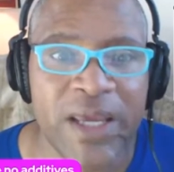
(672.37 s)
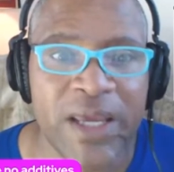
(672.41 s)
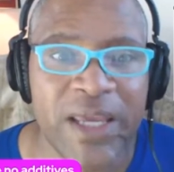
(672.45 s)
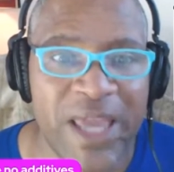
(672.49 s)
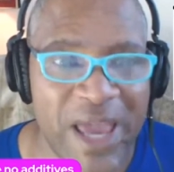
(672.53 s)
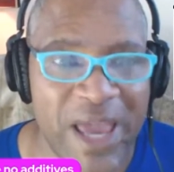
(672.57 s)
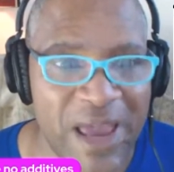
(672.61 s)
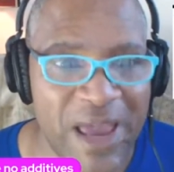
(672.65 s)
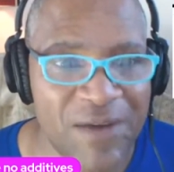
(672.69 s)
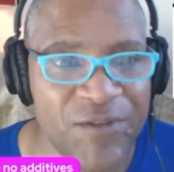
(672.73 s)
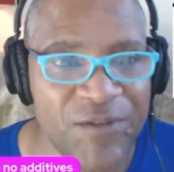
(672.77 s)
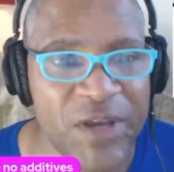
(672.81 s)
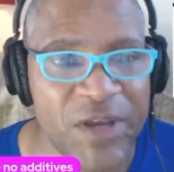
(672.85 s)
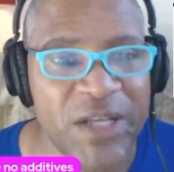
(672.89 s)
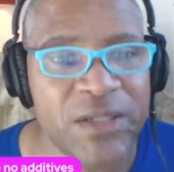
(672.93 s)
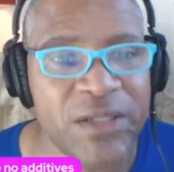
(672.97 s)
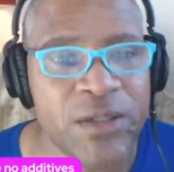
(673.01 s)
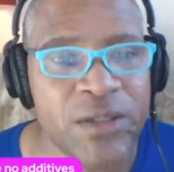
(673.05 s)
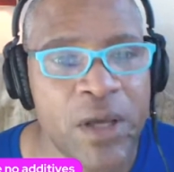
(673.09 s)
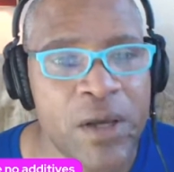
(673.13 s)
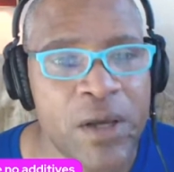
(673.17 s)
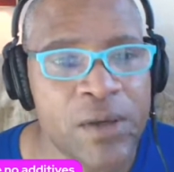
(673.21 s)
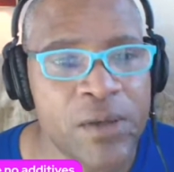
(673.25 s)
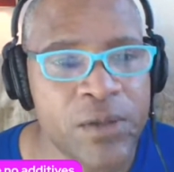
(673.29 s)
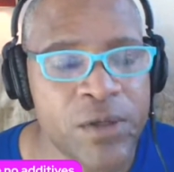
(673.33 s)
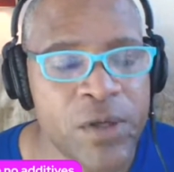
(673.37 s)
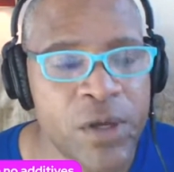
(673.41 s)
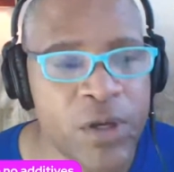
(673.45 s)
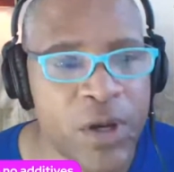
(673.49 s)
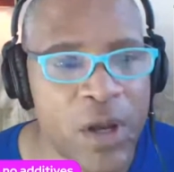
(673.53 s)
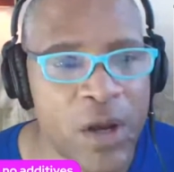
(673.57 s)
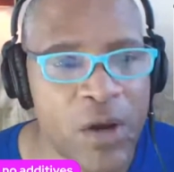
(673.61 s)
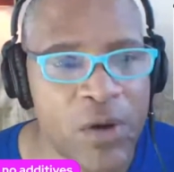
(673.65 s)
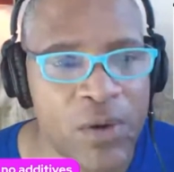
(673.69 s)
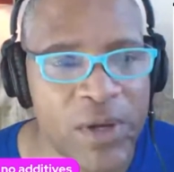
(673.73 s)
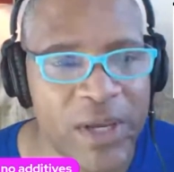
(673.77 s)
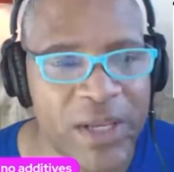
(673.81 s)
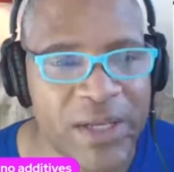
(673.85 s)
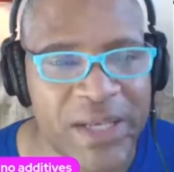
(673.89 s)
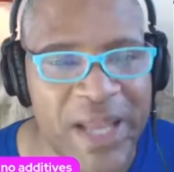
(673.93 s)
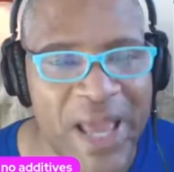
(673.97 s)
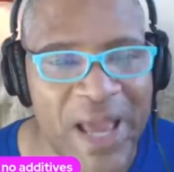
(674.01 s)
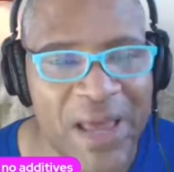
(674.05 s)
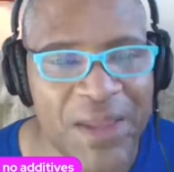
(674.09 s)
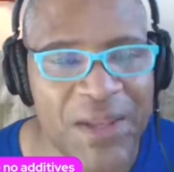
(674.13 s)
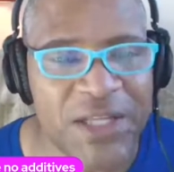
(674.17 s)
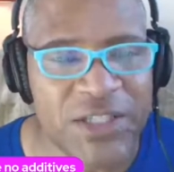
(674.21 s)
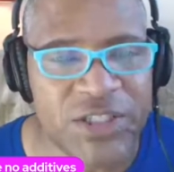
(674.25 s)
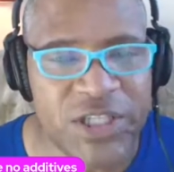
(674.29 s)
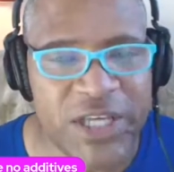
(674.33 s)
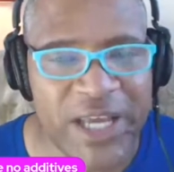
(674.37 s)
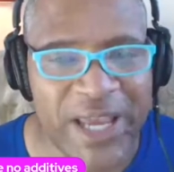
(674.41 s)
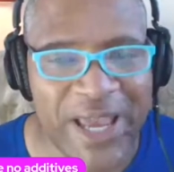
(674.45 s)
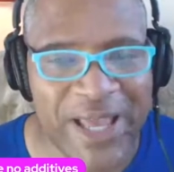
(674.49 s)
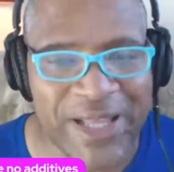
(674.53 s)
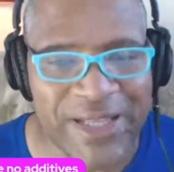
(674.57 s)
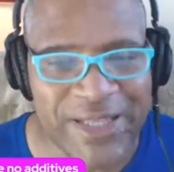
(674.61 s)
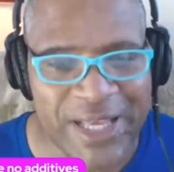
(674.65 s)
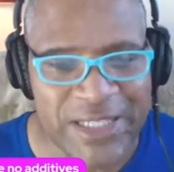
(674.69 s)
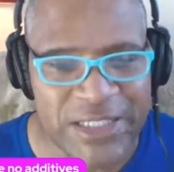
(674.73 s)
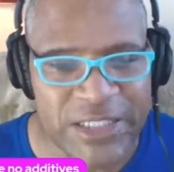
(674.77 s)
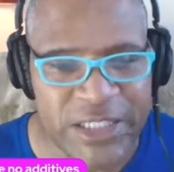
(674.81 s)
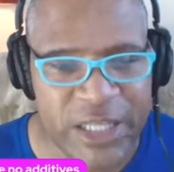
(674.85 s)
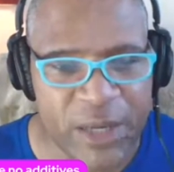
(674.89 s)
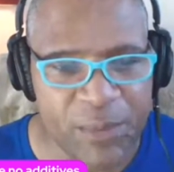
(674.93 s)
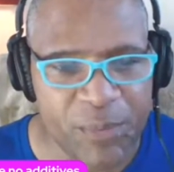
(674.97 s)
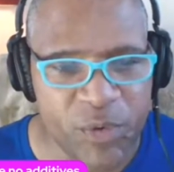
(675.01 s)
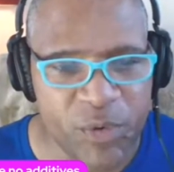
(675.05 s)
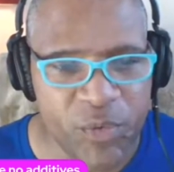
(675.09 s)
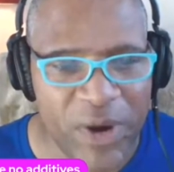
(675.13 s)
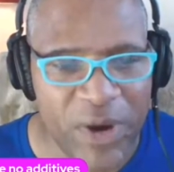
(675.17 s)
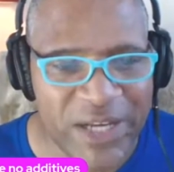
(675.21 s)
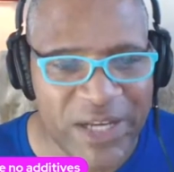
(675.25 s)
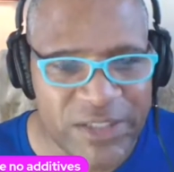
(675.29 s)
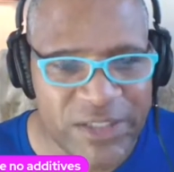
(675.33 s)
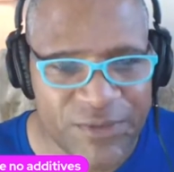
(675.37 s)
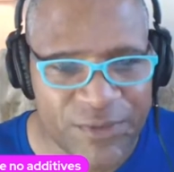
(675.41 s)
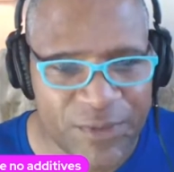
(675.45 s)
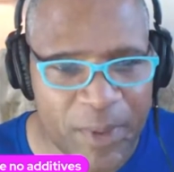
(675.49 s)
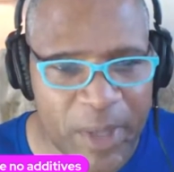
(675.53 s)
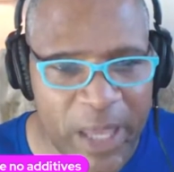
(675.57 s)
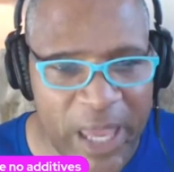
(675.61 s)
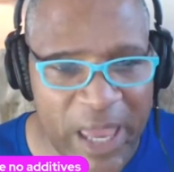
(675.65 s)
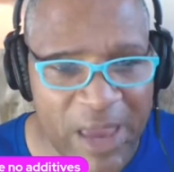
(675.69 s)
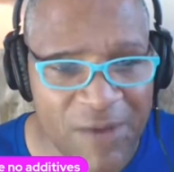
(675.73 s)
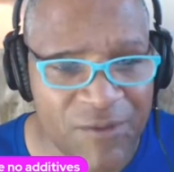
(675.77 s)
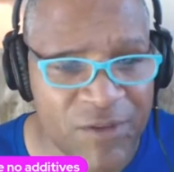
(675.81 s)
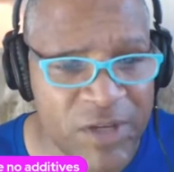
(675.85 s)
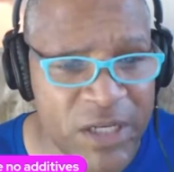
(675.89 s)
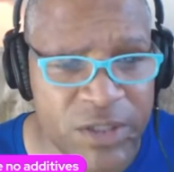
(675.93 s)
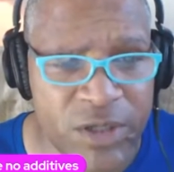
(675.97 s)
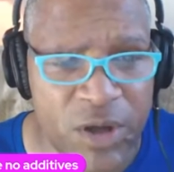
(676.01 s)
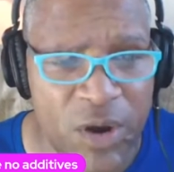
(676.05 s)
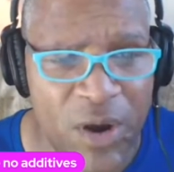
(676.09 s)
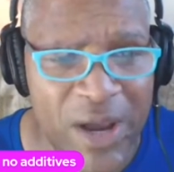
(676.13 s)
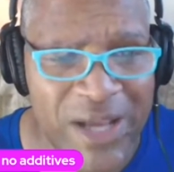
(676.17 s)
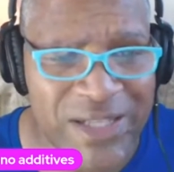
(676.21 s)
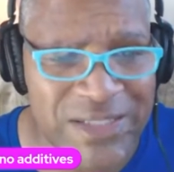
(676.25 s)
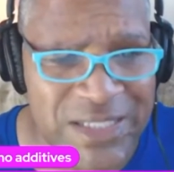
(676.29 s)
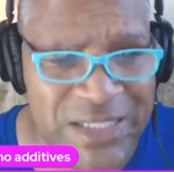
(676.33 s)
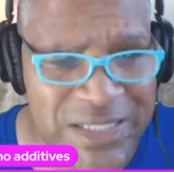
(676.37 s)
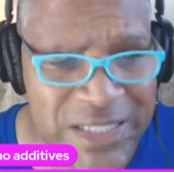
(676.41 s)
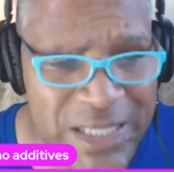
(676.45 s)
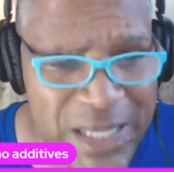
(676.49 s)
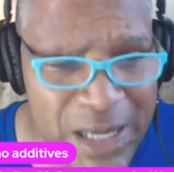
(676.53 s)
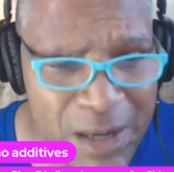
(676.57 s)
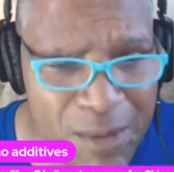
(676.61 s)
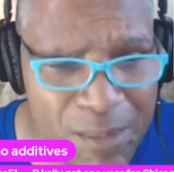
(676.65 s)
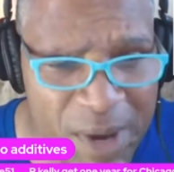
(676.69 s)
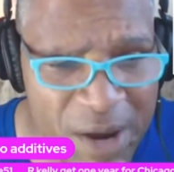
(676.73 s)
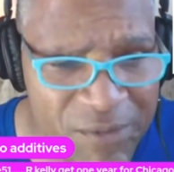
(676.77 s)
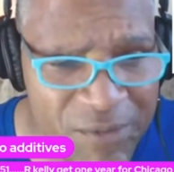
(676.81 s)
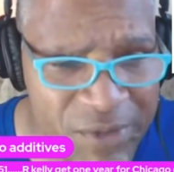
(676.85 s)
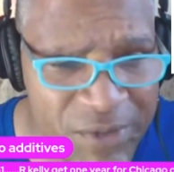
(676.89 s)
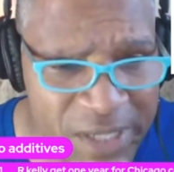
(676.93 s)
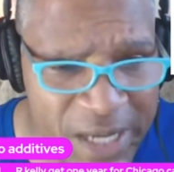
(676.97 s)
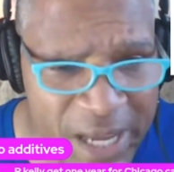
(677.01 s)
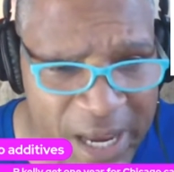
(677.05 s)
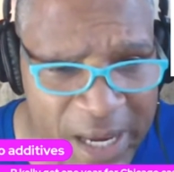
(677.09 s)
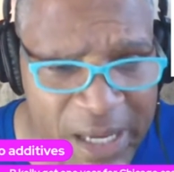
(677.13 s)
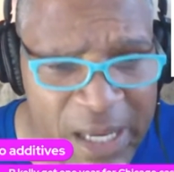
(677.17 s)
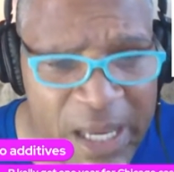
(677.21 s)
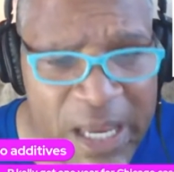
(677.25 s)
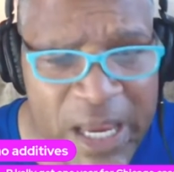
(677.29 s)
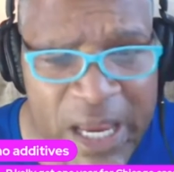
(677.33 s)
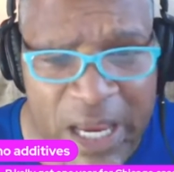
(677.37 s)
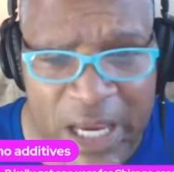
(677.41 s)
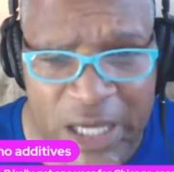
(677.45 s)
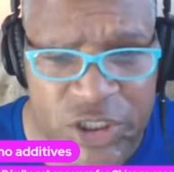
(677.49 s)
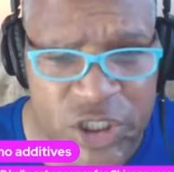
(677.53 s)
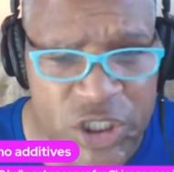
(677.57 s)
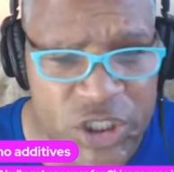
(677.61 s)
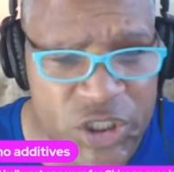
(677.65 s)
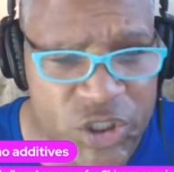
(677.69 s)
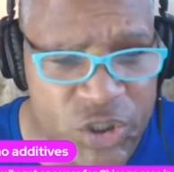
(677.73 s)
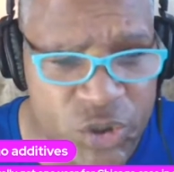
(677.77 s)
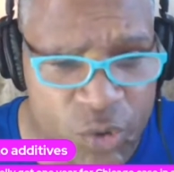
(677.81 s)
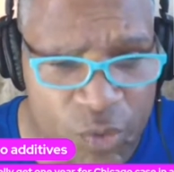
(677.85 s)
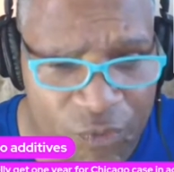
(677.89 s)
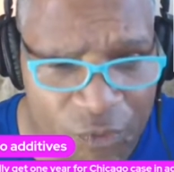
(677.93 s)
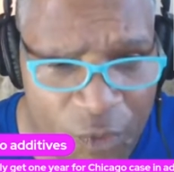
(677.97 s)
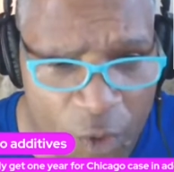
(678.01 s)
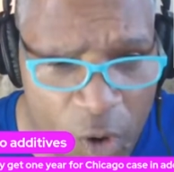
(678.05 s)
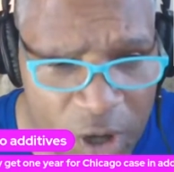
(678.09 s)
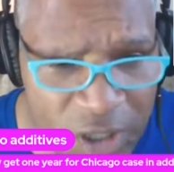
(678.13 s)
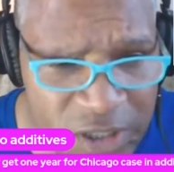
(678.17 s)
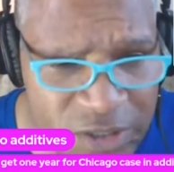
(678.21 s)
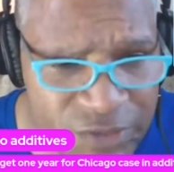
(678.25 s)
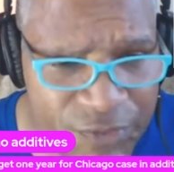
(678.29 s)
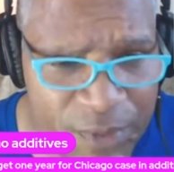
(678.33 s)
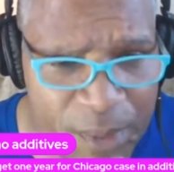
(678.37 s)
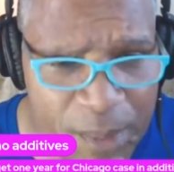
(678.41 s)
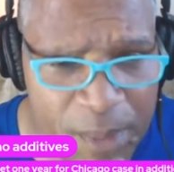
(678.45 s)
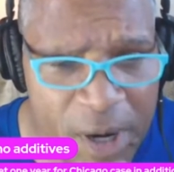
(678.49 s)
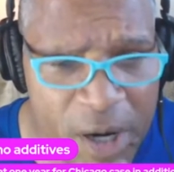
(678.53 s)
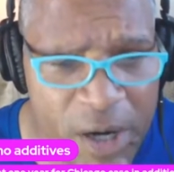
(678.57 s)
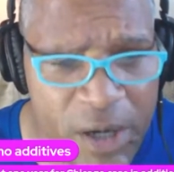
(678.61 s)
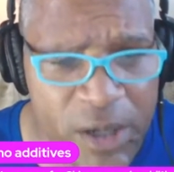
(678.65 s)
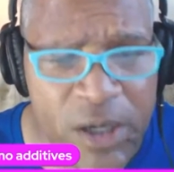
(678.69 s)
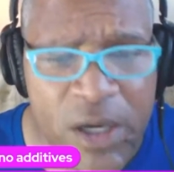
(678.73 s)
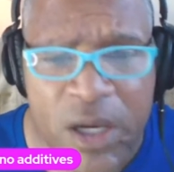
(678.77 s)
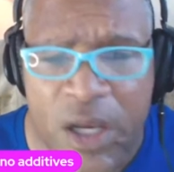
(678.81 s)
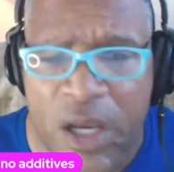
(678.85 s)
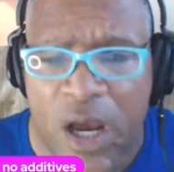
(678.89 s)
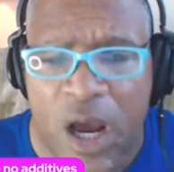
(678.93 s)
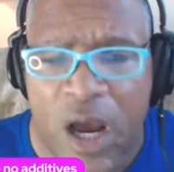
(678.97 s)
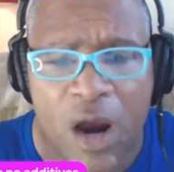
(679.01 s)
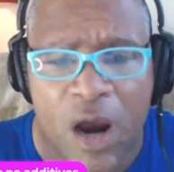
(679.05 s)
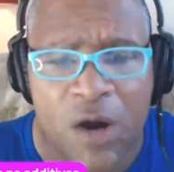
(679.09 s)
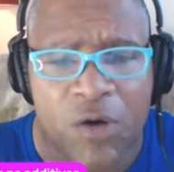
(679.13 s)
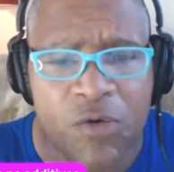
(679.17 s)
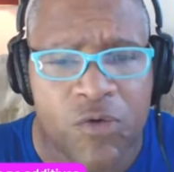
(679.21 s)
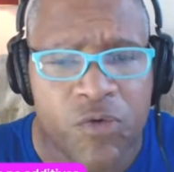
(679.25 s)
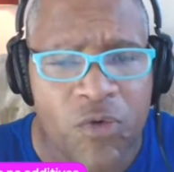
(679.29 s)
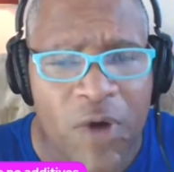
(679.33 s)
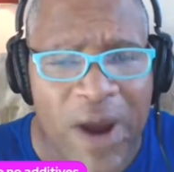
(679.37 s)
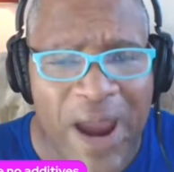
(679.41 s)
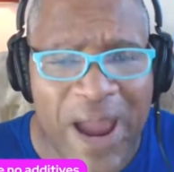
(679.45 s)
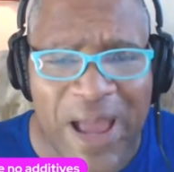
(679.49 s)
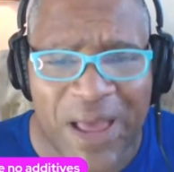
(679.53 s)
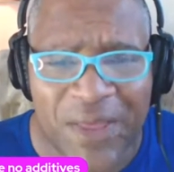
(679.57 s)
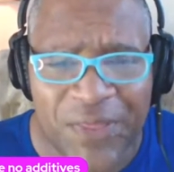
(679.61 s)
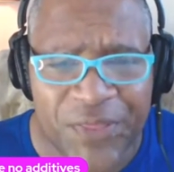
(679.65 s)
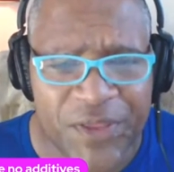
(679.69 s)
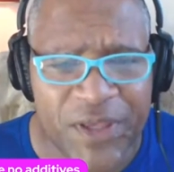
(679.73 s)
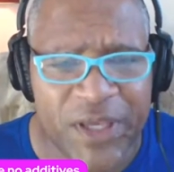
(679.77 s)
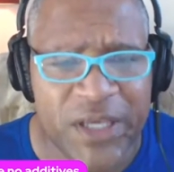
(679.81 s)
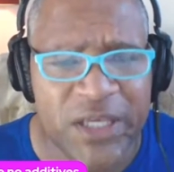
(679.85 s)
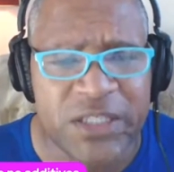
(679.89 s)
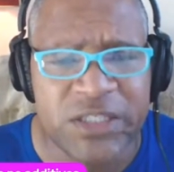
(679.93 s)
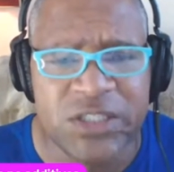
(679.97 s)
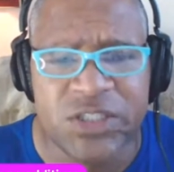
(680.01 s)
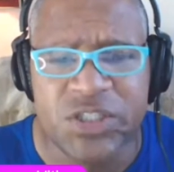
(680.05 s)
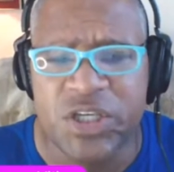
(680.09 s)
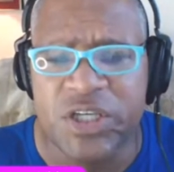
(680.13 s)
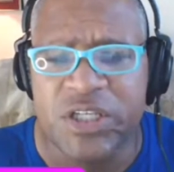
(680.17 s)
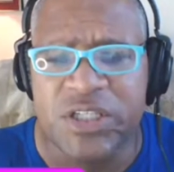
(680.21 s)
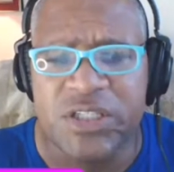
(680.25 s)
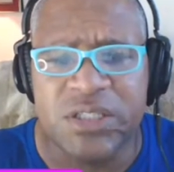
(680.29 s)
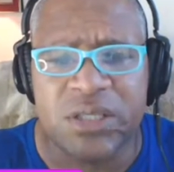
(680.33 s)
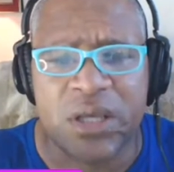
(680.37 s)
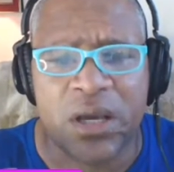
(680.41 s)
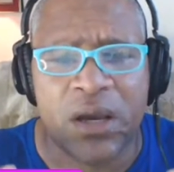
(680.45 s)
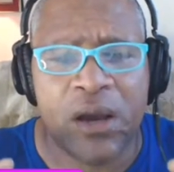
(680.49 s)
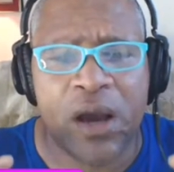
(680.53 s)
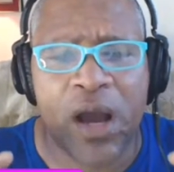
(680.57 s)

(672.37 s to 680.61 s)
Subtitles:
Kevin, you know, and now that she got that separation from Kevin and don't have to see him every day, and she's divorced from her wrath is just